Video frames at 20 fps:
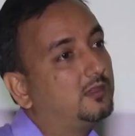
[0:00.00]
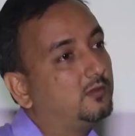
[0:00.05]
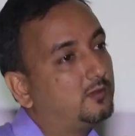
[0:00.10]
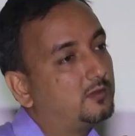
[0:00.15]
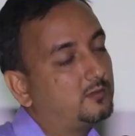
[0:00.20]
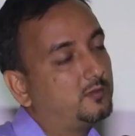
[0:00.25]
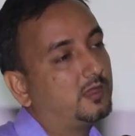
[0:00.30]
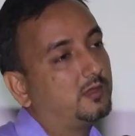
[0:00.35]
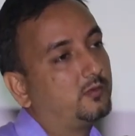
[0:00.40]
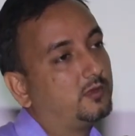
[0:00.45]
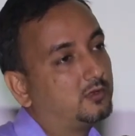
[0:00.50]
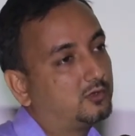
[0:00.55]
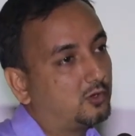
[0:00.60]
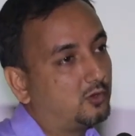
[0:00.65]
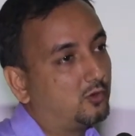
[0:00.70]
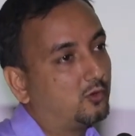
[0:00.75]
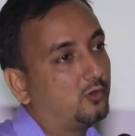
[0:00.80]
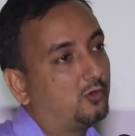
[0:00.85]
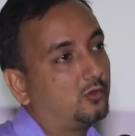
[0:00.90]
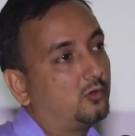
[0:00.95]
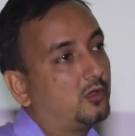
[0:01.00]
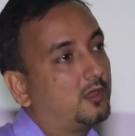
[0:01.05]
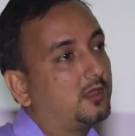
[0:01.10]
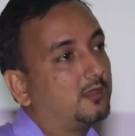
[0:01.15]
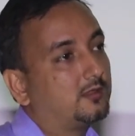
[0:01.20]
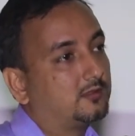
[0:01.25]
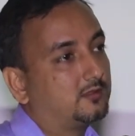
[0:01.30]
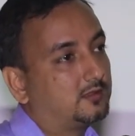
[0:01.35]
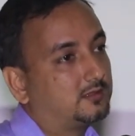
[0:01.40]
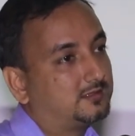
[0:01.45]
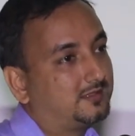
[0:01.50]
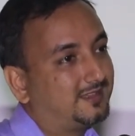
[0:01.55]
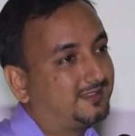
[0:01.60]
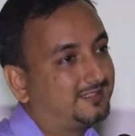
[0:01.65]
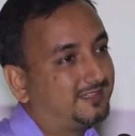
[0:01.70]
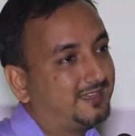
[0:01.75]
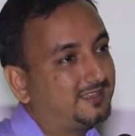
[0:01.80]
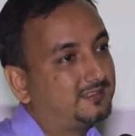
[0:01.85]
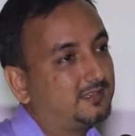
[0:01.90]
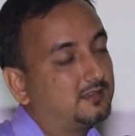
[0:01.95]
he will be able to know the
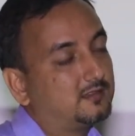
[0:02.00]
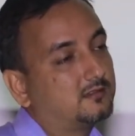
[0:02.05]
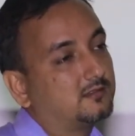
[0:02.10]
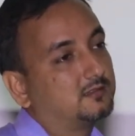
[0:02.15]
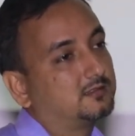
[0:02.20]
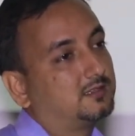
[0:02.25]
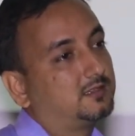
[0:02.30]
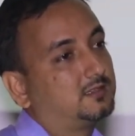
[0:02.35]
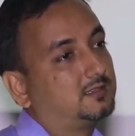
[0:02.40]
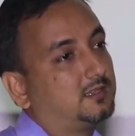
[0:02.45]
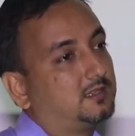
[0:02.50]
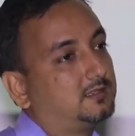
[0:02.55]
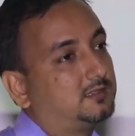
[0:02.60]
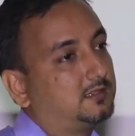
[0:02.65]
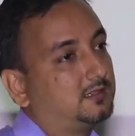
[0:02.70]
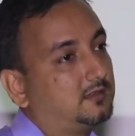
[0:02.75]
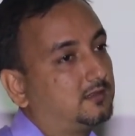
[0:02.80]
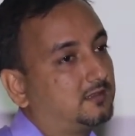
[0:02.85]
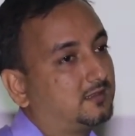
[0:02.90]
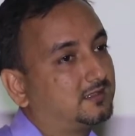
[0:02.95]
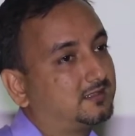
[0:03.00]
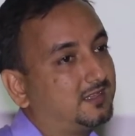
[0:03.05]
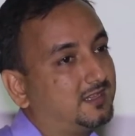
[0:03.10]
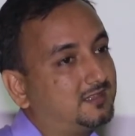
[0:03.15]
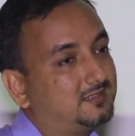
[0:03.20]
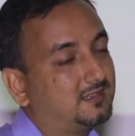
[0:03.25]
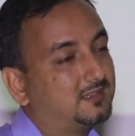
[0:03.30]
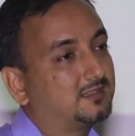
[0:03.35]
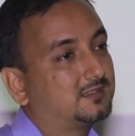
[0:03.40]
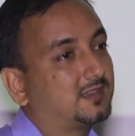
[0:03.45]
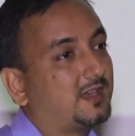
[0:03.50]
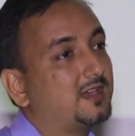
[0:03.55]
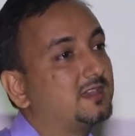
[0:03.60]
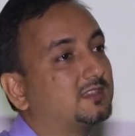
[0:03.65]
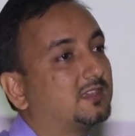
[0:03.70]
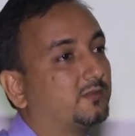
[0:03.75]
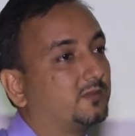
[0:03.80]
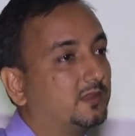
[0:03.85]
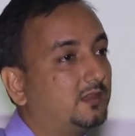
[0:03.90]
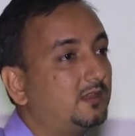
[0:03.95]
change in consistency or the change in
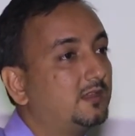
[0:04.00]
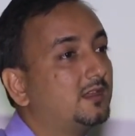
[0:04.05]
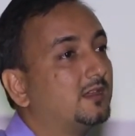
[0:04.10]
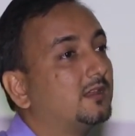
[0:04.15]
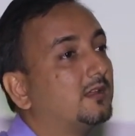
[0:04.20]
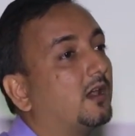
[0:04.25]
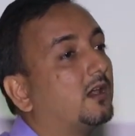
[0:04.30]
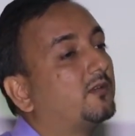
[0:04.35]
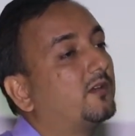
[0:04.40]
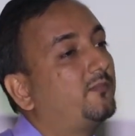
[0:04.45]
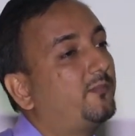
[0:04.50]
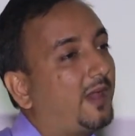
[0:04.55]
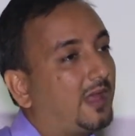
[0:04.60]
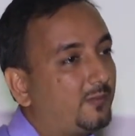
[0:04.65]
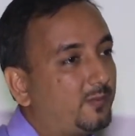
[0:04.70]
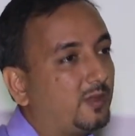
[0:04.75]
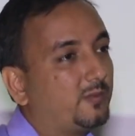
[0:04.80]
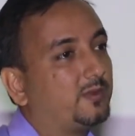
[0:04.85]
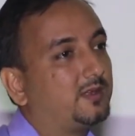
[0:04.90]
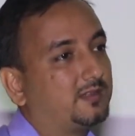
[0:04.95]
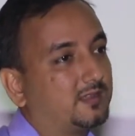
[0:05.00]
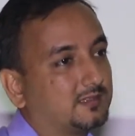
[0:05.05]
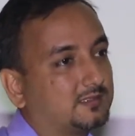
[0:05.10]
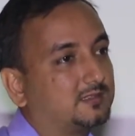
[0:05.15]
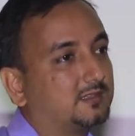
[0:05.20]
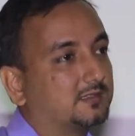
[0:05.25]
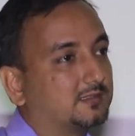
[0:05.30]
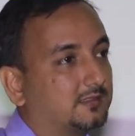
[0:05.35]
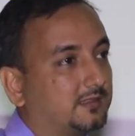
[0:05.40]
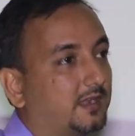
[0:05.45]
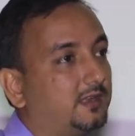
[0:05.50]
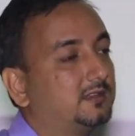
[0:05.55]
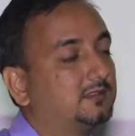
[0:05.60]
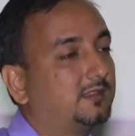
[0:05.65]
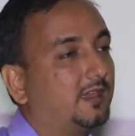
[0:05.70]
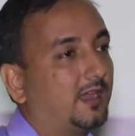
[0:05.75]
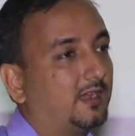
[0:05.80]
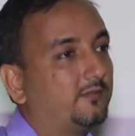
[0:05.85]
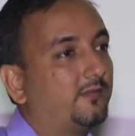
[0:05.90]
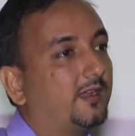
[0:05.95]
size of a palpable testis. That is
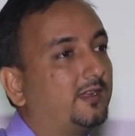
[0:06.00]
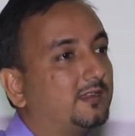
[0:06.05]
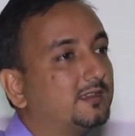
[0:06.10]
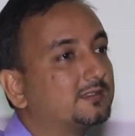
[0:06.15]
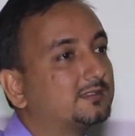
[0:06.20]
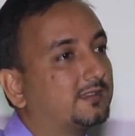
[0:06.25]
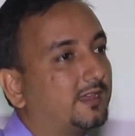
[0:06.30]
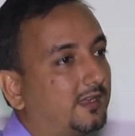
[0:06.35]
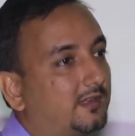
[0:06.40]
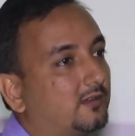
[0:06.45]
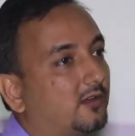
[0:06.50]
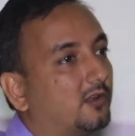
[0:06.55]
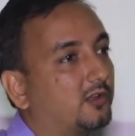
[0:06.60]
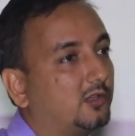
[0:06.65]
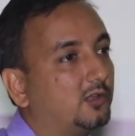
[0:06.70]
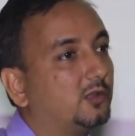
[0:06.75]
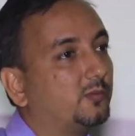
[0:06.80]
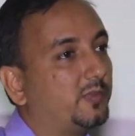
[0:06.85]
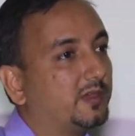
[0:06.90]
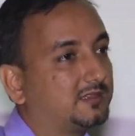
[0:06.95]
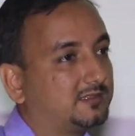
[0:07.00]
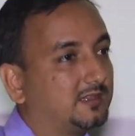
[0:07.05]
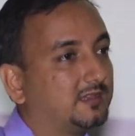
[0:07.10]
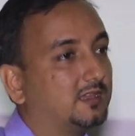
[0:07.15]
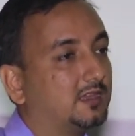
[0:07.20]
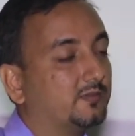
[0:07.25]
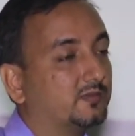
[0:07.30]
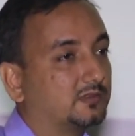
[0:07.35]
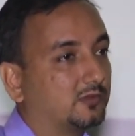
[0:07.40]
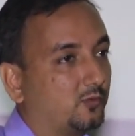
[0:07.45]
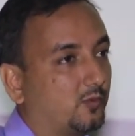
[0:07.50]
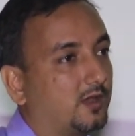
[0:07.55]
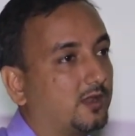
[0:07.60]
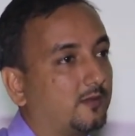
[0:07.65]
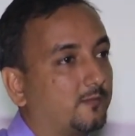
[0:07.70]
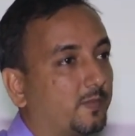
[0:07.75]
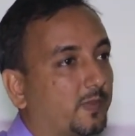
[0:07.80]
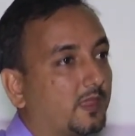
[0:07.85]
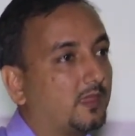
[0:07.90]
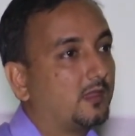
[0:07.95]
the advantage that orchidopexy gives.
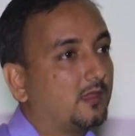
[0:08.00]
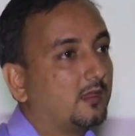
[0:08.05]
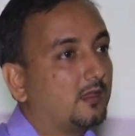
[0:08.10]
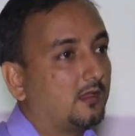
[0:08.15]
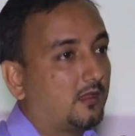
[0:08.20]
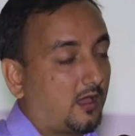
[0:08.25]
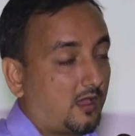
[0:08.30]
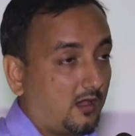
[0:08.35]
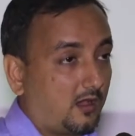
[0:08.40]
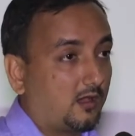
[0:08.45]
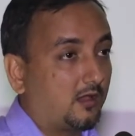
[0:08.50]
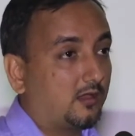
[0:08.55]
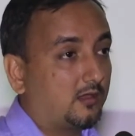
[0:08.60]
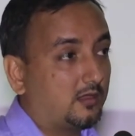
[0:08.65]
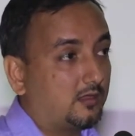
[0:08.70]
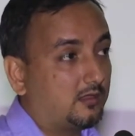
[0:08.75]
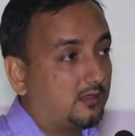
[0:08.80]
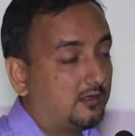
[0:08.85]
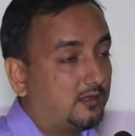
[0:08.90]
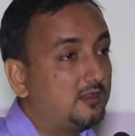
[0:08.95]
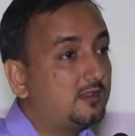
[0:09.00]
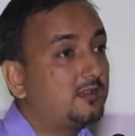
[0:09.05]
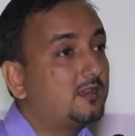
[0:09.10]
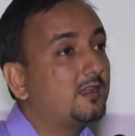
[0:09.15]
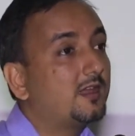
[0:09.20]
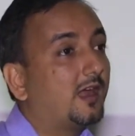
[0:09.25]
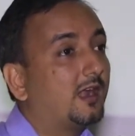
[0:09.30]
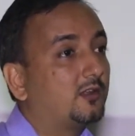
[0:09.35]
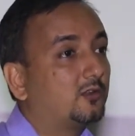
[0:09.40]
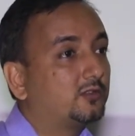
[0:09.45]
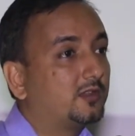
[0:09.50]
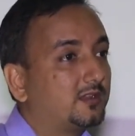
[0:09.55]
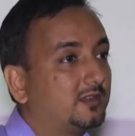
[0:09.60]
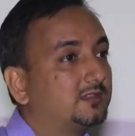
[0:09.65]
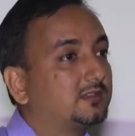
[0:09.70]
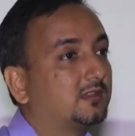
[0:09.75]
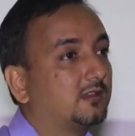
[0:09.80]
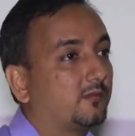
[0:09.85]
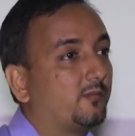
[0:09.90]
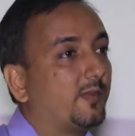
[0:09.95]
One, in regard to the
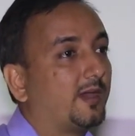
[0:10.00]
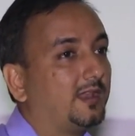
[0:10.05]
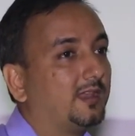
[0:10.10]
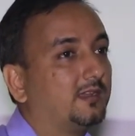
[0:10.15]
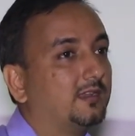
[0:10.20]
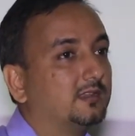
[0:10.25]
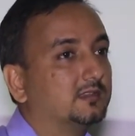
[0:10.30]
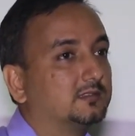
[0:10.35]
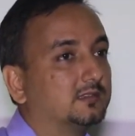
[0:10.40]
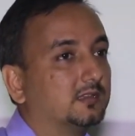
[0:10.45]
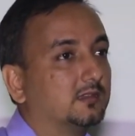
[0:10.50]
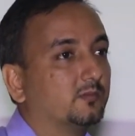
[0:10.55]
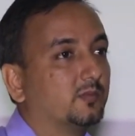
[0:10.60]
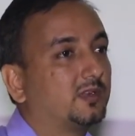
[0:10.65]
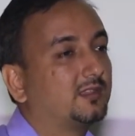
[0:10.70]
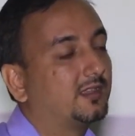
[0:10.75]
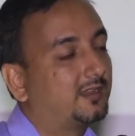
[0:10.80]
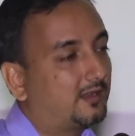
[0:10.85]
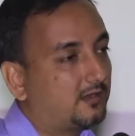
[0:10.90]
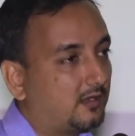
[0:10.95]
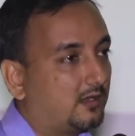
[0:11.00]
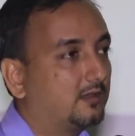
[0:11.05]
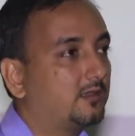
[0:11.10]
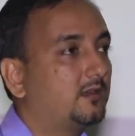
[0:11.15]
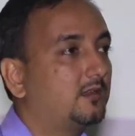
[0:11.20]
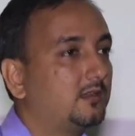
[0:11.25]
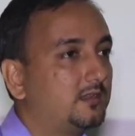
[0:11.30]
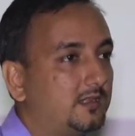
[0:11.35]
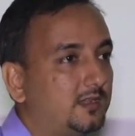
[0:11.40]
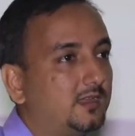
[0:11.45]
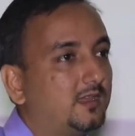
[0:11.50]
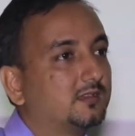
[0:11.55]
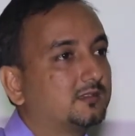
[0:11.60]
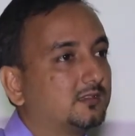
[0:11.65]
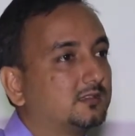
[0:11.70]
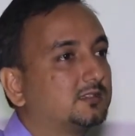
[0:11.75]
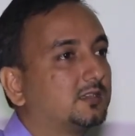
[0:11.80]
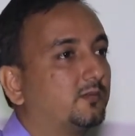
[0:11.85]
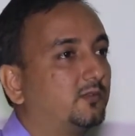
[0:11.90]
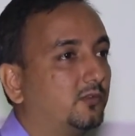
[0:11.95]
risk of malignancy, but there are other
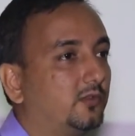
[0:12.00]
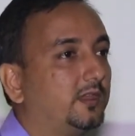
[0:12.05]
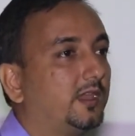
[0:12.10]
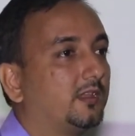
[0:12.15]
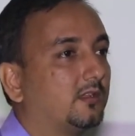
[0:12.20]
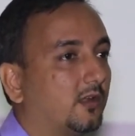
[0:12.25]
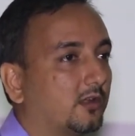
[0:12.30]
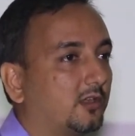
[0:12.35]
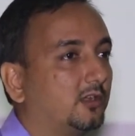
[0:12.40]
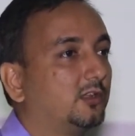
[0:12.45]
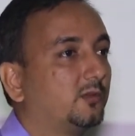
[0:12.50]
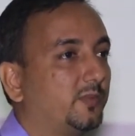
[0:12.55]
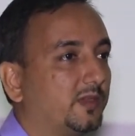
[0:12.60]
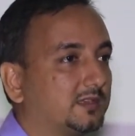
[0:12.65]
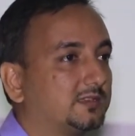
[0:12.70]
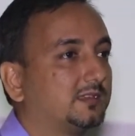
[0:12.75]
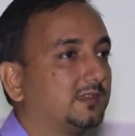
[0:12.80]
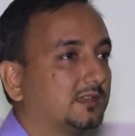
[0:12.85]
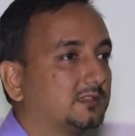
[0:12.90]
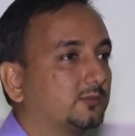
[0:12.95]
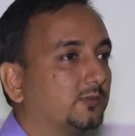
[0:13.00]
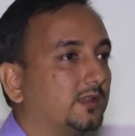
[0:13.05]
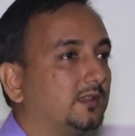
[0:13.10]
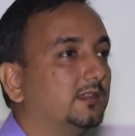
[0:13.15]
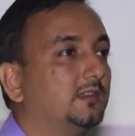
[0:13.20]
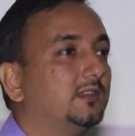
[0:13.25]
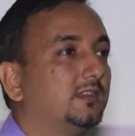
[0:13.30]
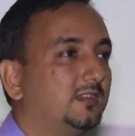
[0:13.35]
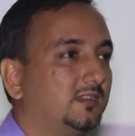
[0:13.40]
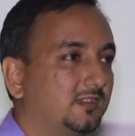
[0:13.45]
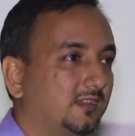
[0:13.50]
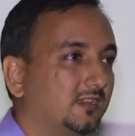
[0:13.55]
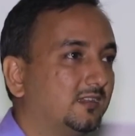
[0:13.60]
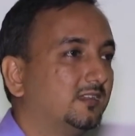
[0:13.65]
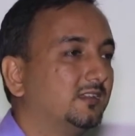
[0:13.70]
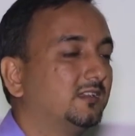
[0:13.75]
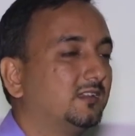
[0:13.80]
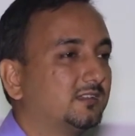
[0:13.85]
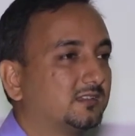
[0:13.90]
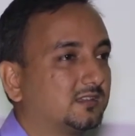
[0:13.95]
indications of doing an orchidopexy as well. It
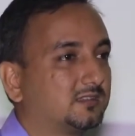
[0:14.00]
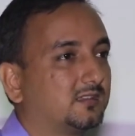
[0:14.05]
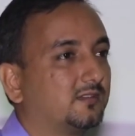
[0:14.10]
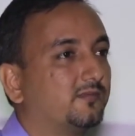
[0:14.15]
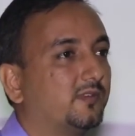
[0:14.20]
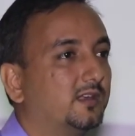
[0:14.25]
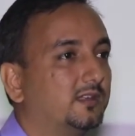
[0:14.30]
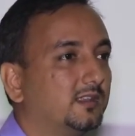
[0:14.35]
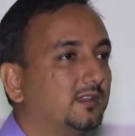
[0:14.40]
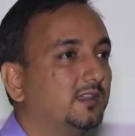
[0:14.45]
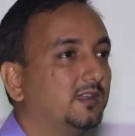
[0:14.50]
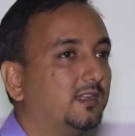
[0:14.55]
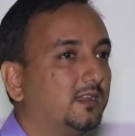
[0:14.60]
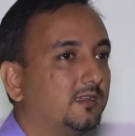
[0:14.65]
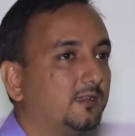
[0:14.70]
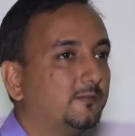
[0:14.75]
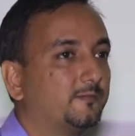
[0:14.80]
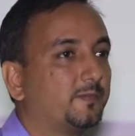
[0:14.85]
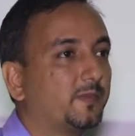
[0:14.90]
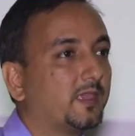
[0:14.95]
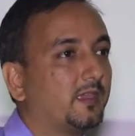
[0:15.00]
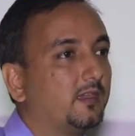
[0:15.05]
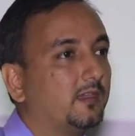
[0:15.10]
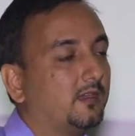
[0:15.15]
increases the fertility